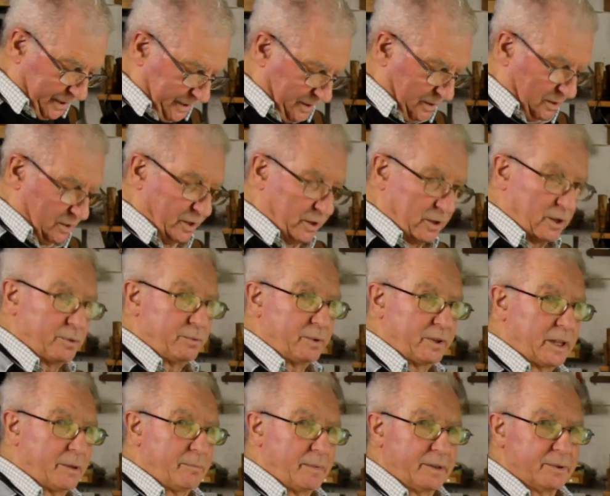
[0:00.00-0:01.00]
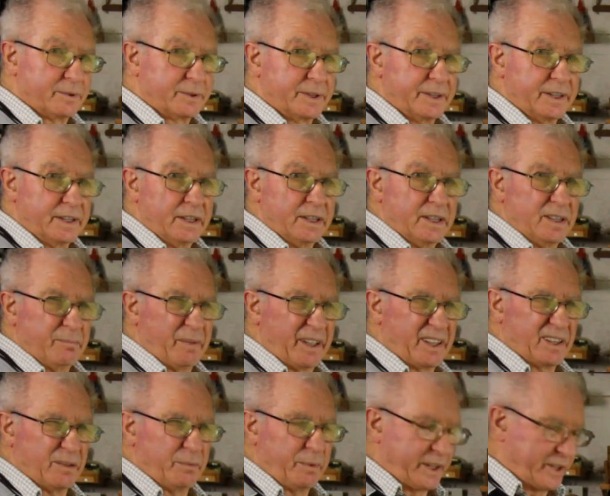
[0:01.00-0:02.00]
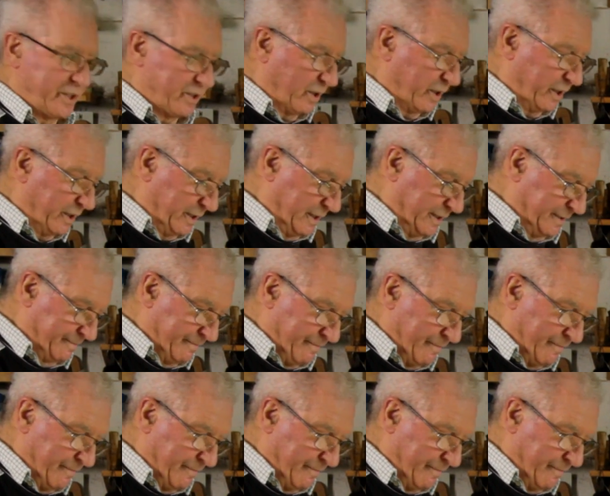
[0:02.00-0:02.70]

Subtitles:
all the glue will come out, makes a weak joint.